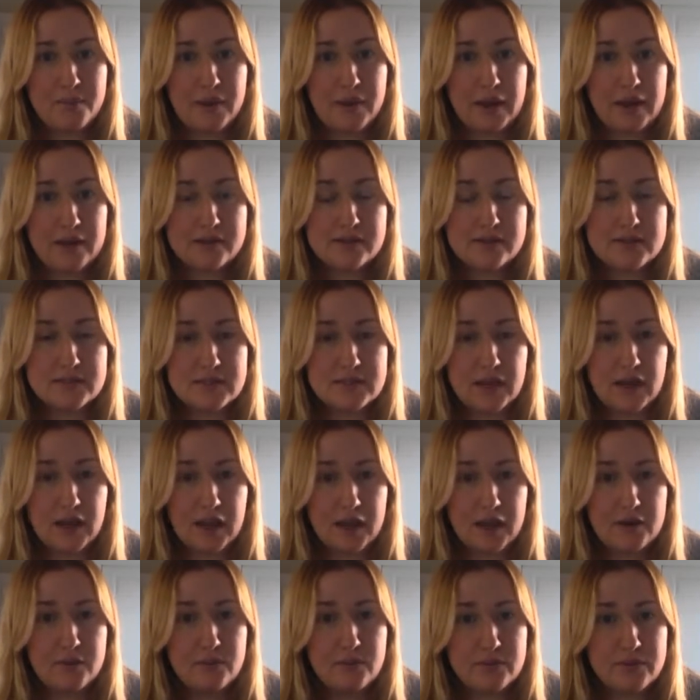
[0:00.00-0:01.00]

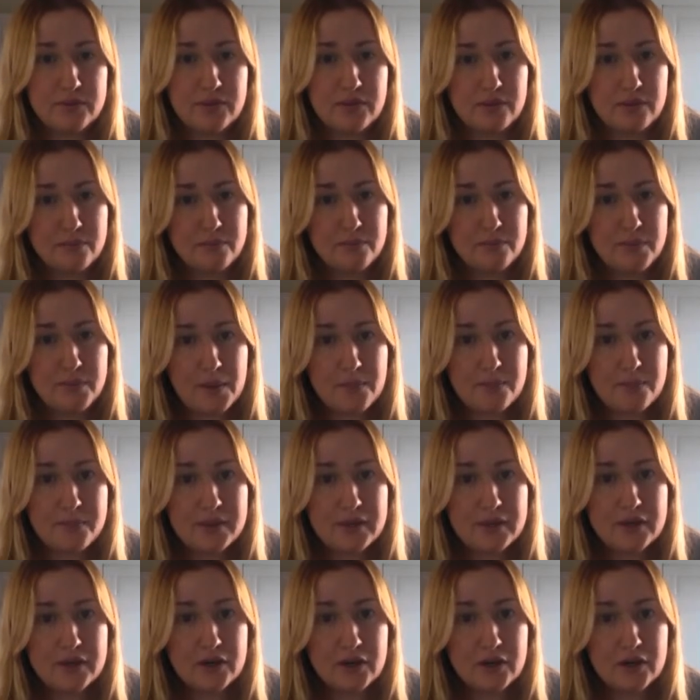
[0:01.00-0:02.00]
backside with a
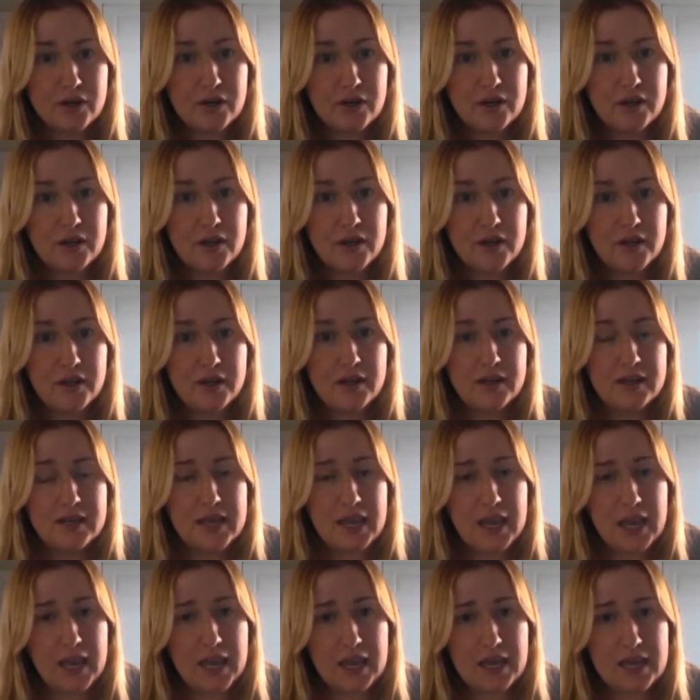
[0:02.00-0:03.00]
bigger
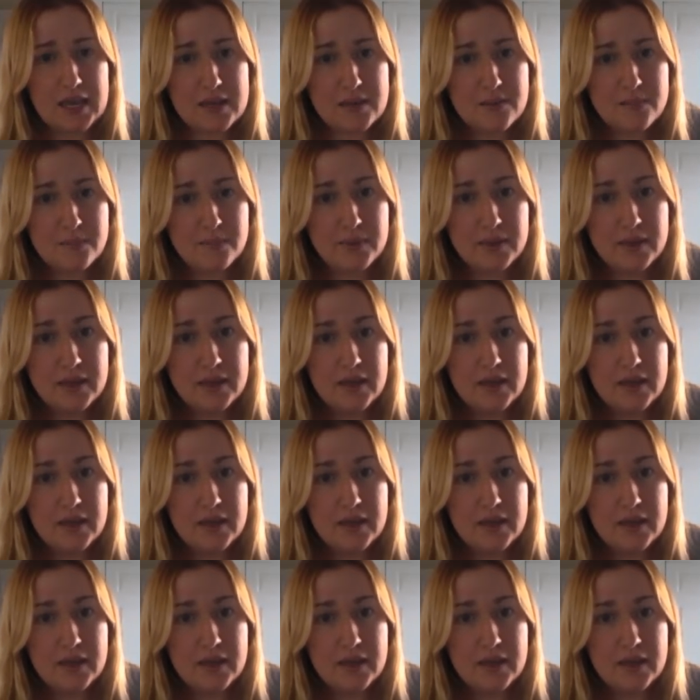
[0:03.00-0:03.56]
cape.